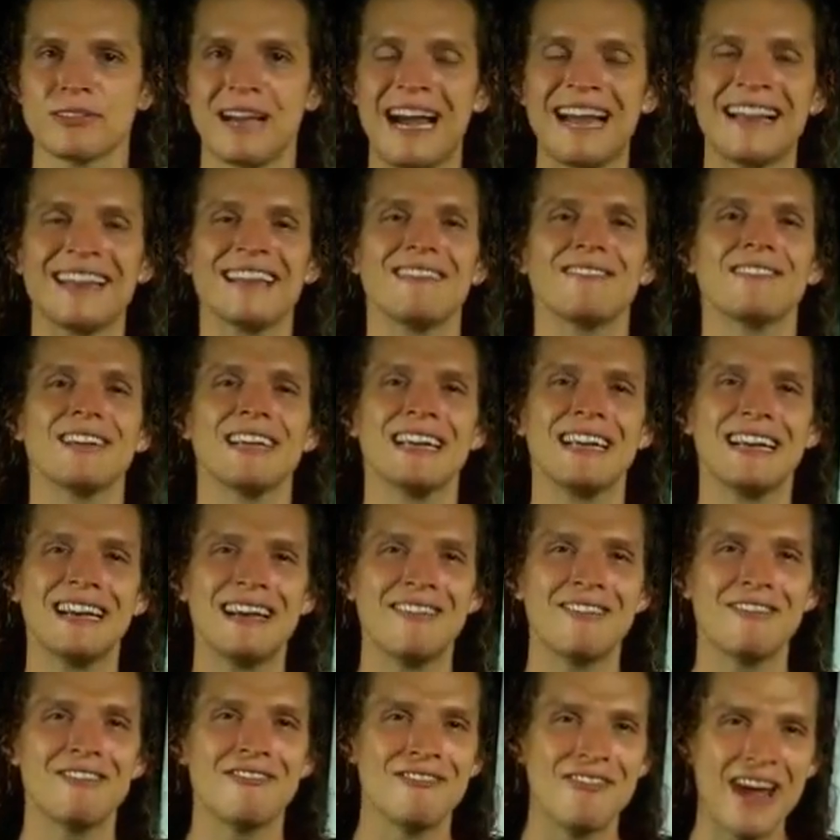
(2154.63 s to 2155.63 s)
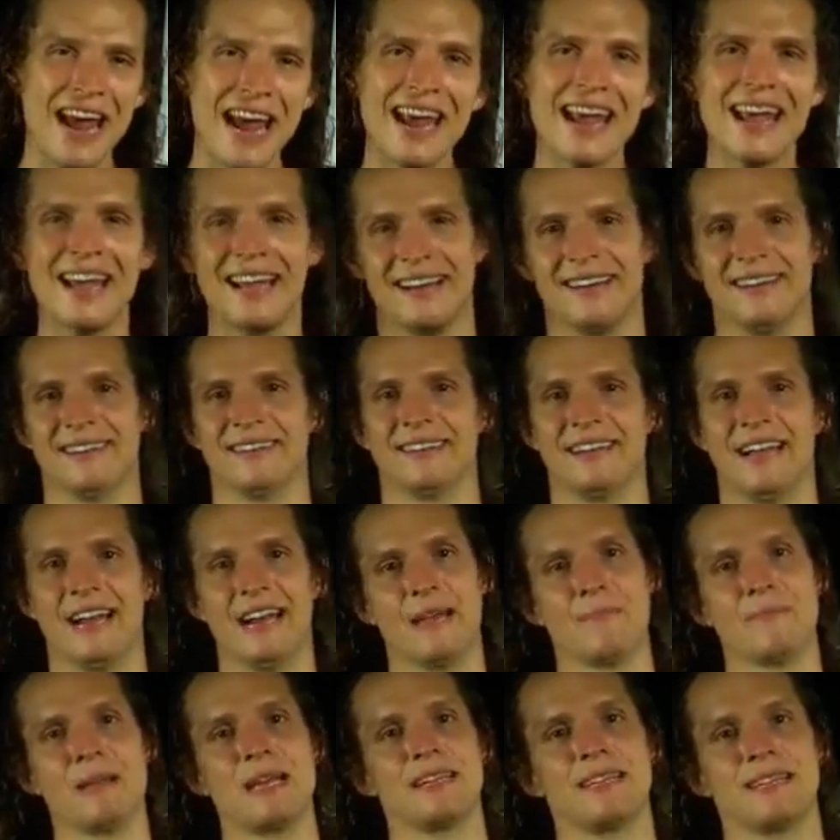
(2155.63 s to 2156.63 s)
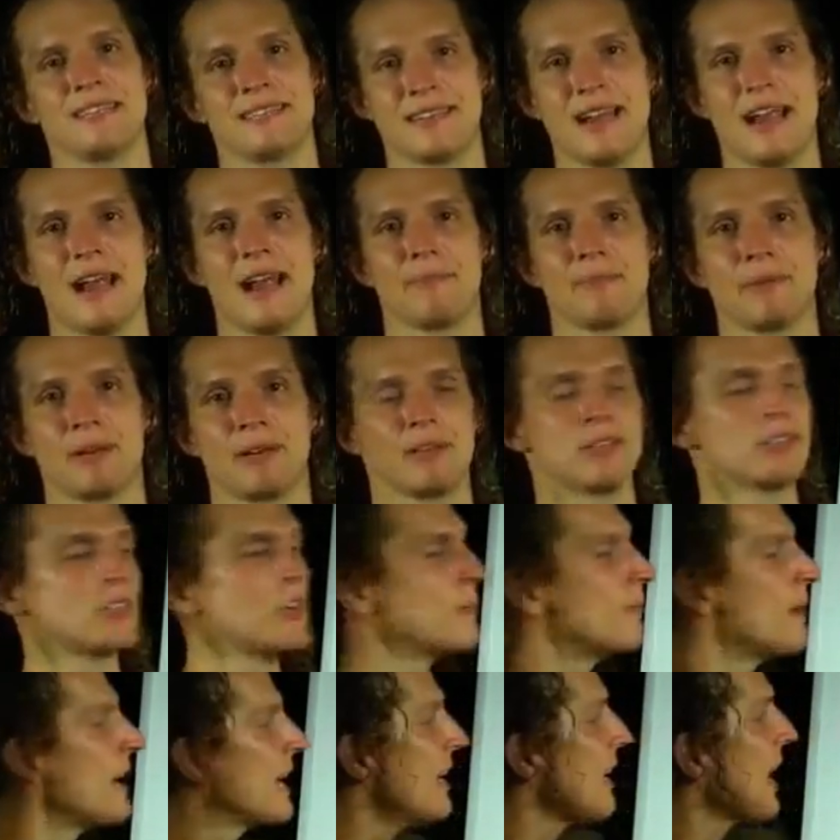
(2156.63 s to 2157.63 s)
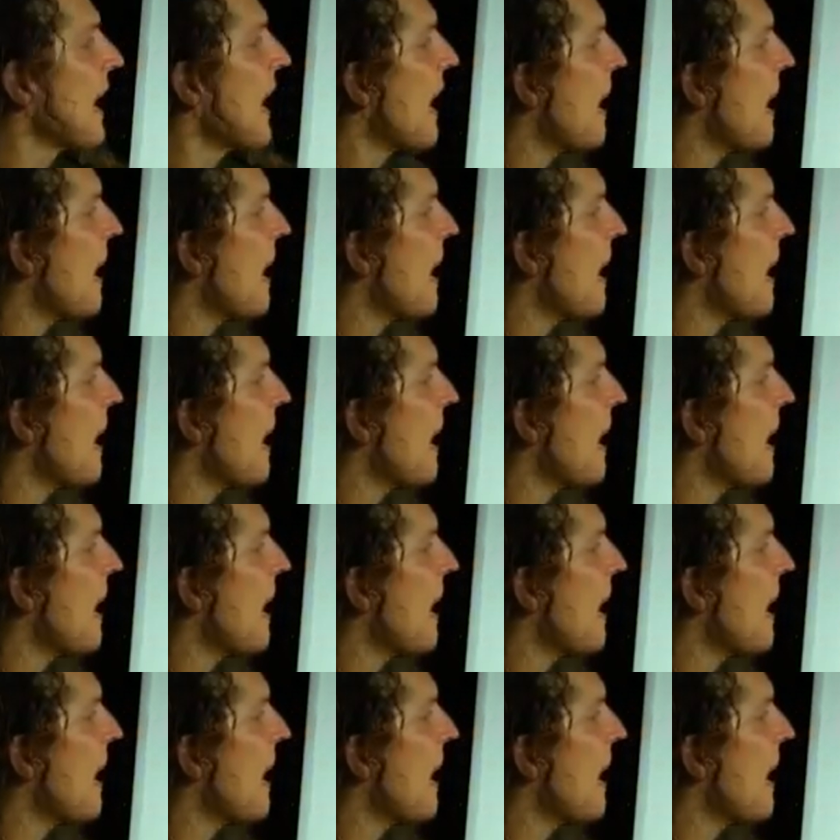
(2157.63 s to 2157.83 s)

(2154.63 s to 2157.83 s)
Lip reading: I lived in a van, and I made this happen. So make it